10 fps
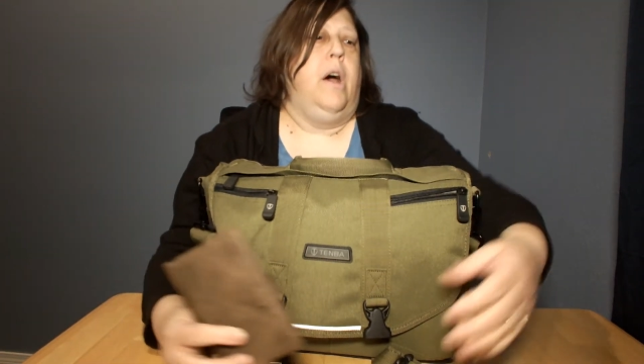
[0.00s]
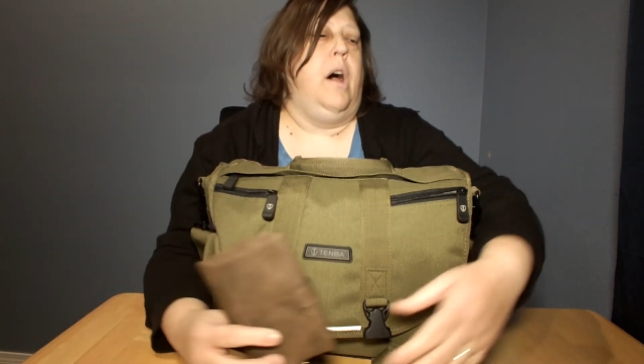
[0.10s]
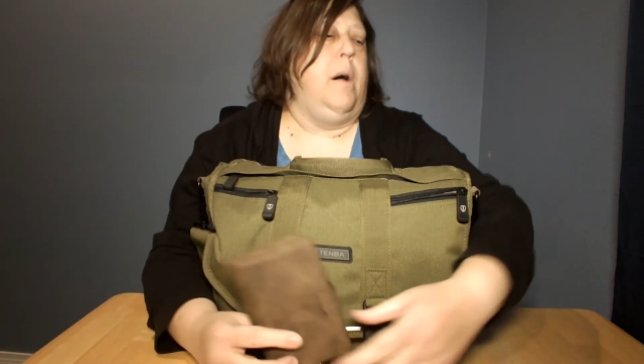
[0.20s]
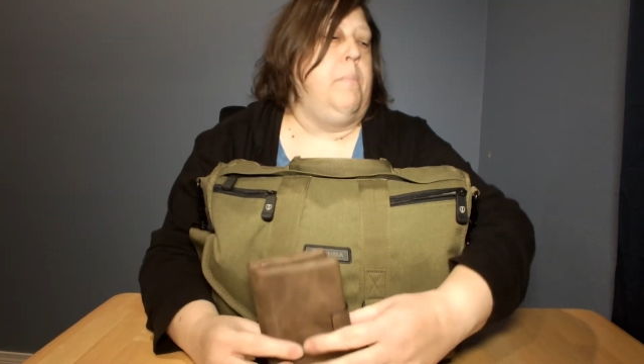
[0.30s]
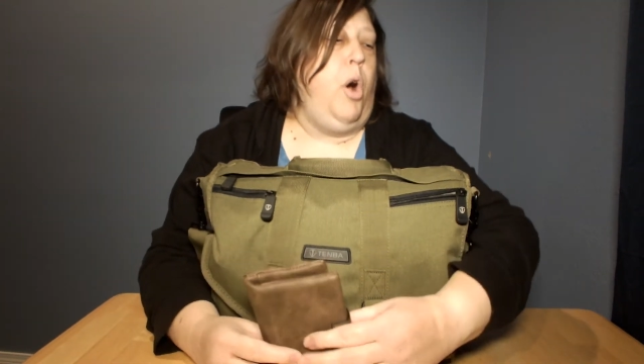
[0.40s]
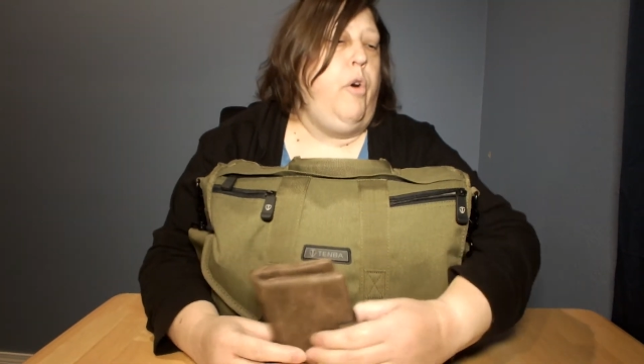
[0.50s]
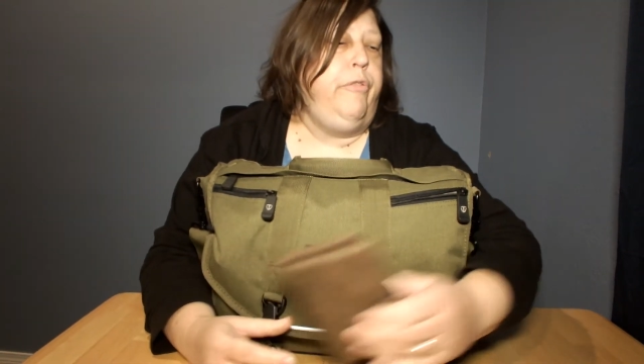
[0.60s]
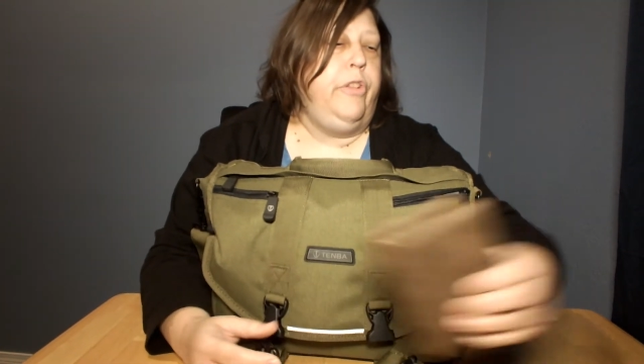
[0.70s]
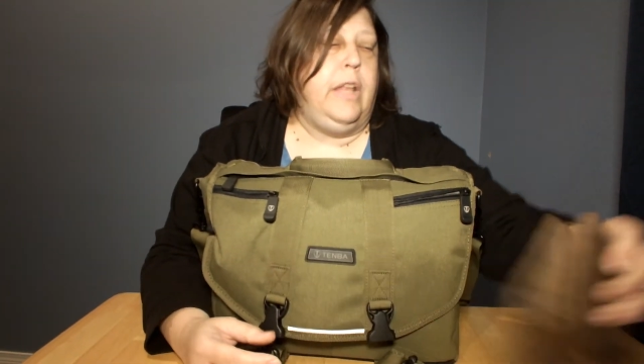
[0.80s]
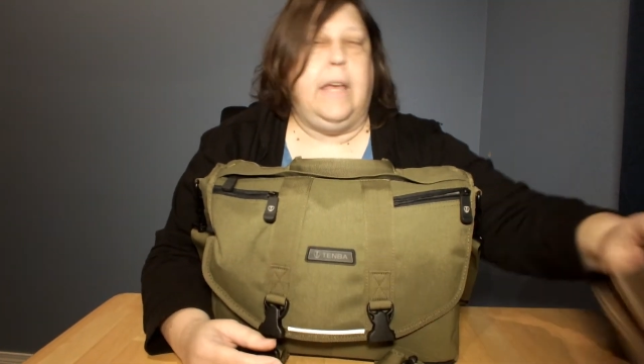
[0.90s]

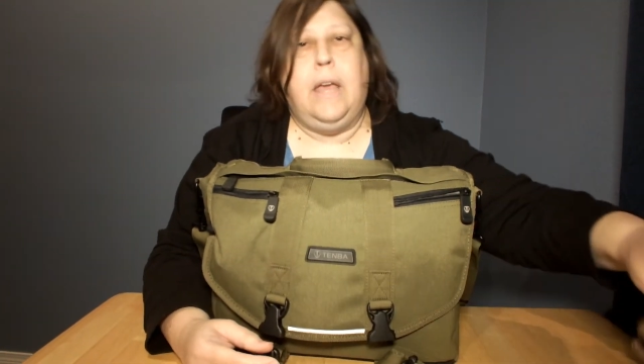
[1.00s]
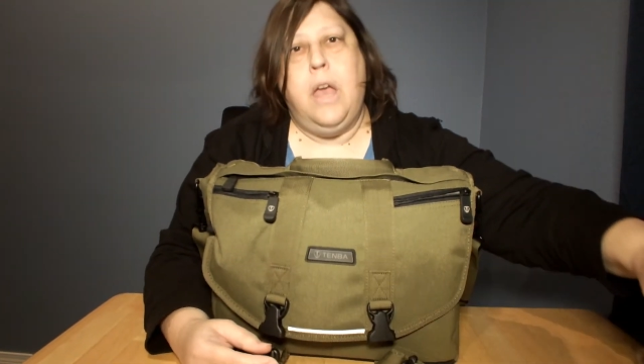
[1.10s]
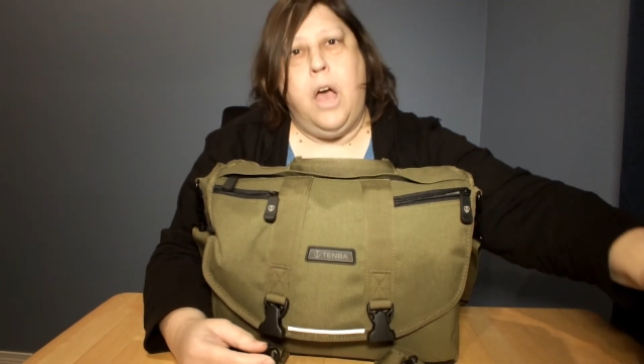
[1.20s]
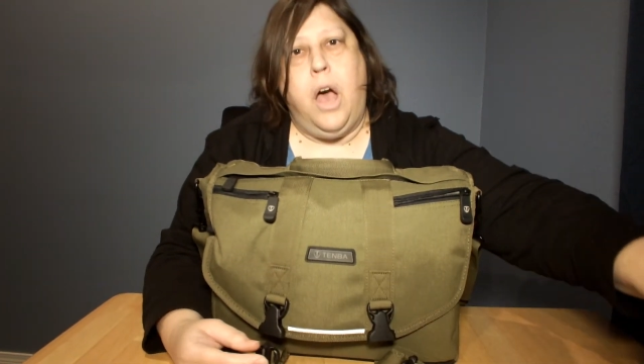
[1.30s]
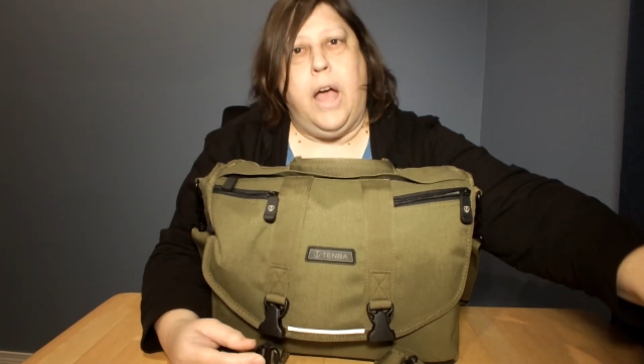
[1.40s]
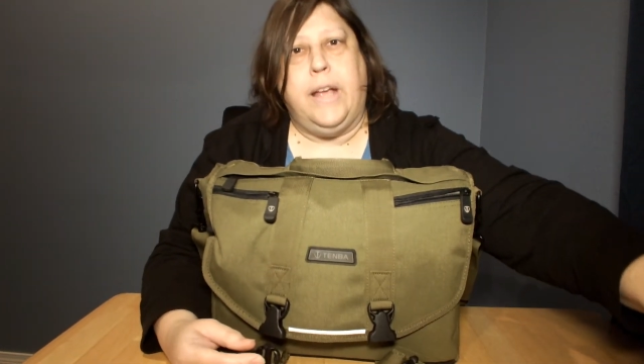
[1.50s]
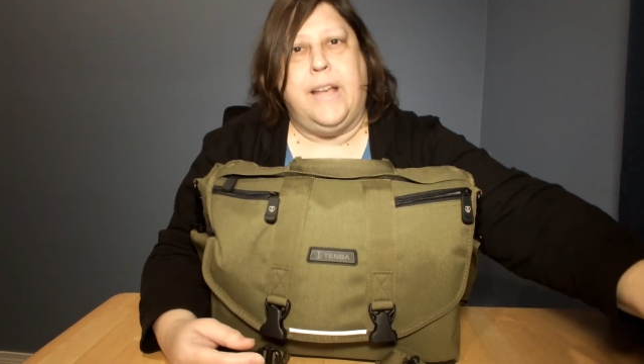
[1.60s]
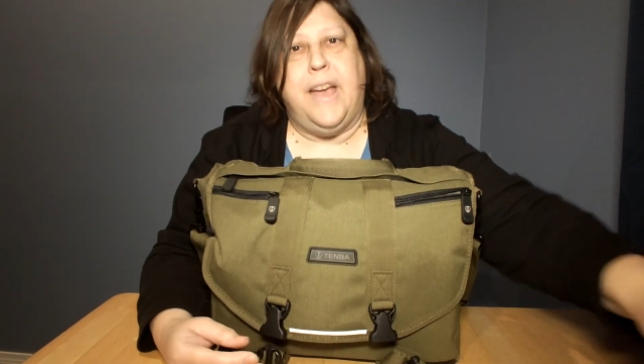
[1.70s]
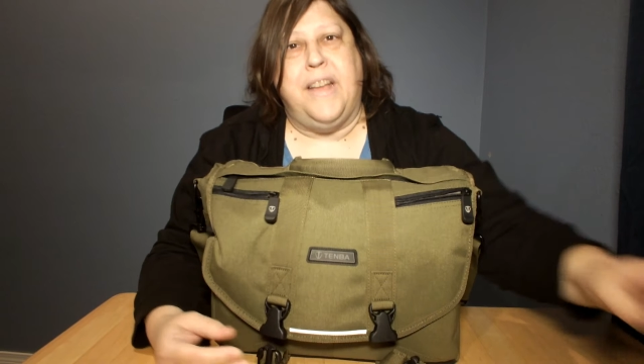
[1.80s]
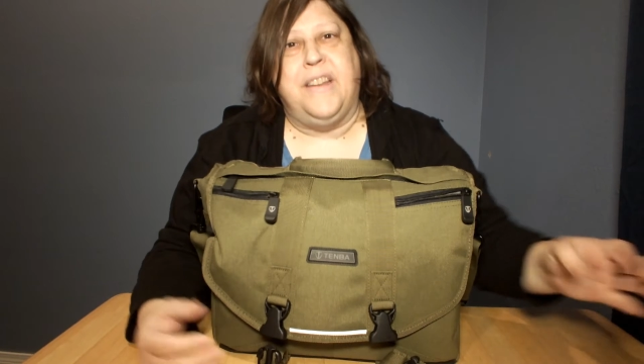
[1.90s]
Hopefully I
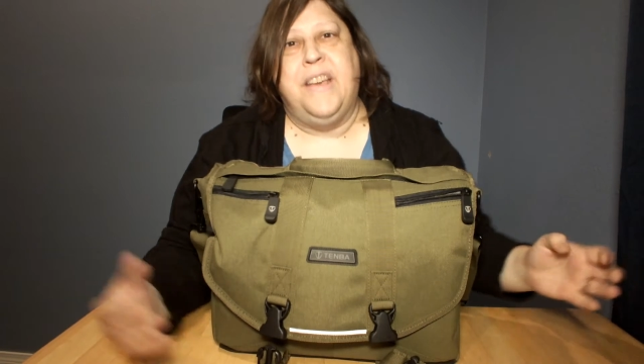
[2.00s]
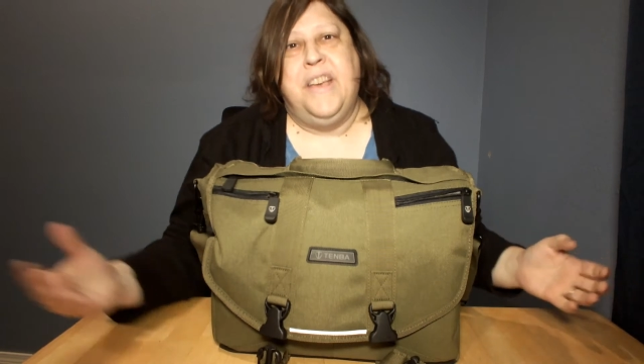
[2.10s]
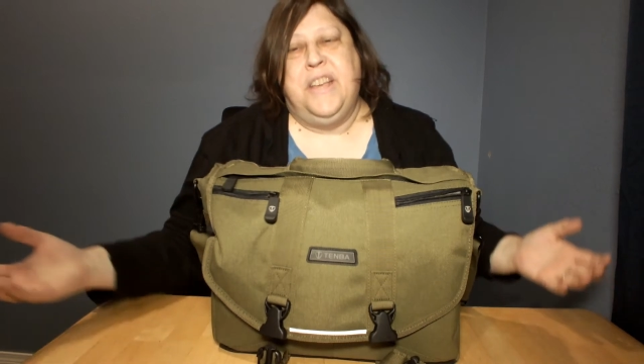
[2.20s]
can